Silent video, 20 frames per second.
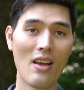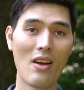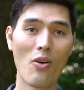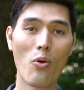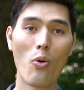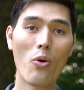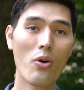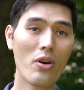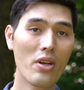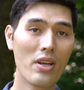
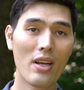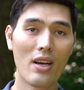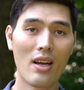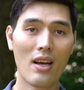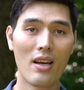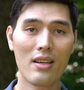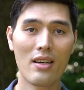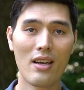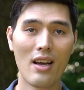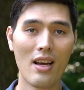or you can
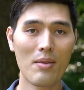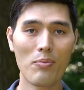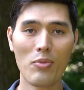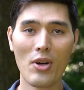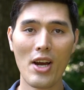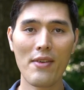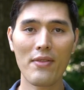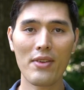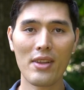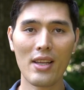hunt on
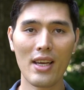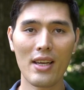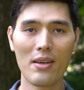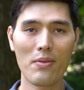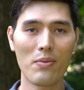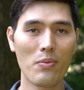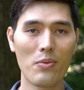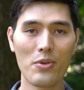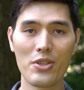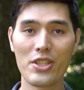private land,
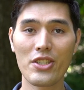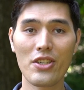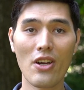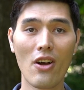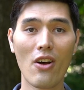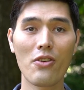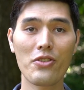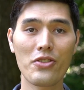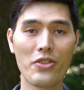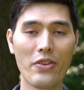which is
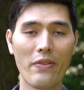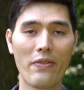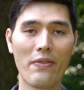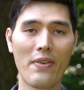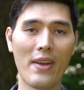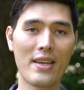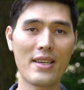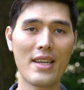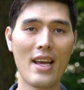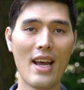also
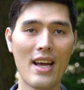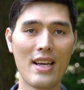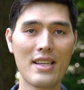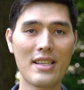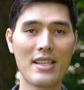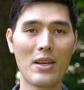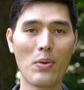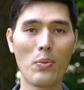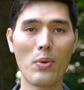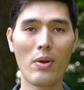
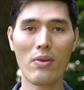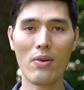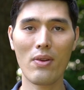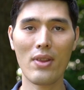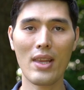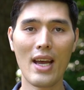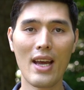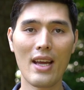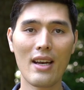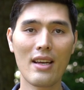fantastic, whether
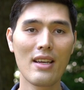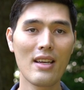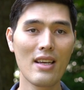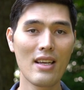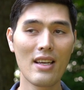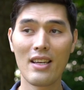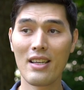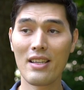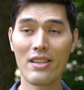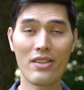that
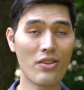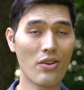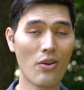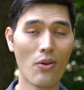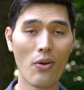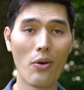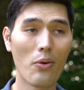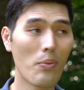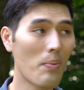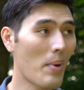is
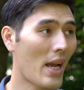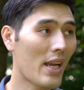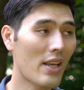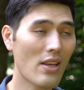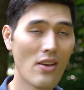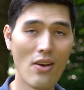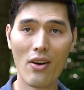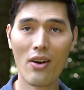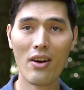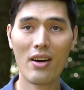your own
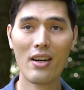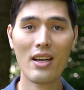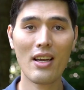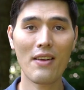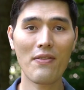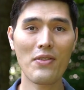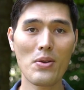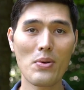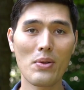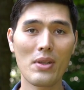backyard,
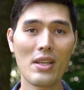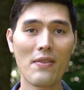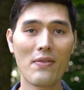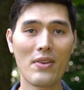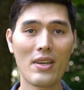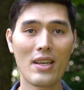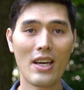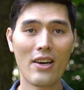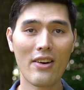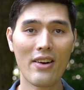if you live in
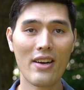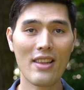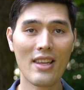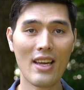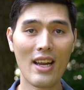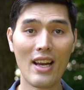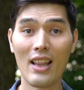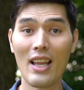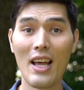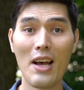an area
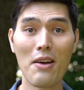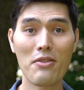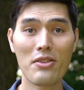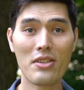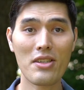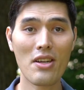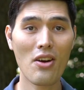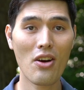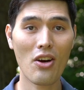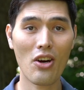that allows
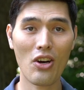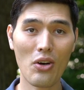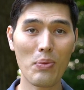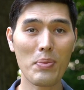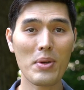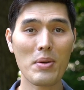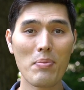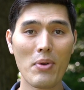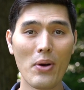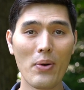
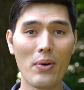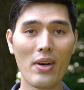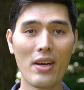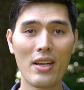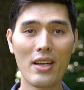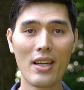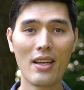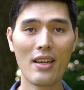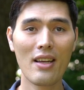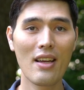urban bow
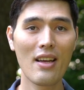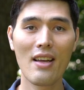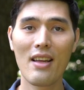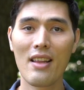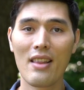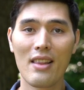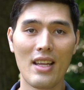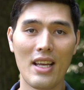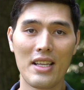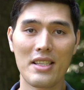hunting,
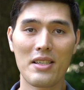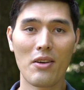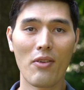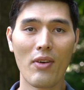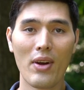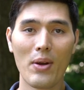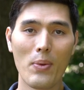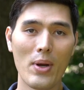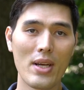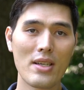that's a
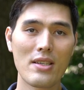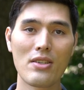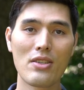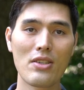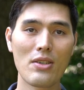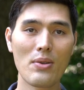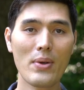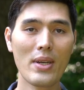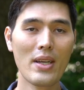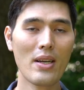great way to
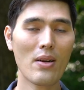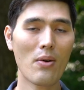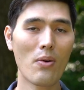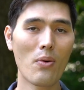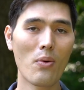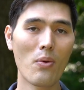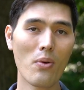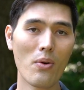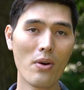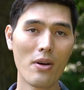do it.
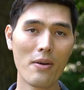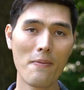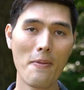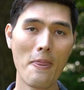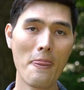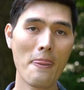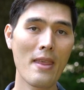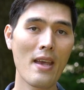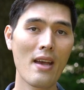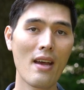Or
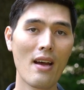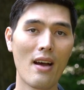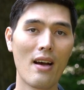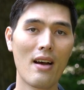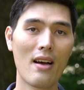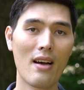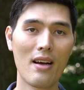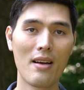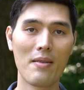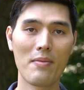
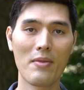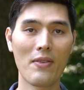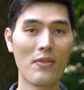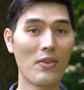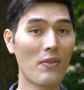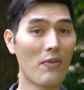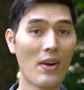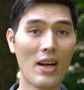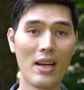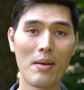if you
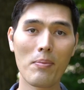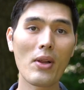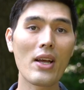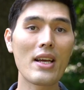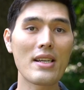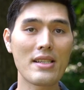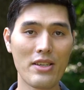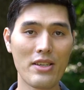find a place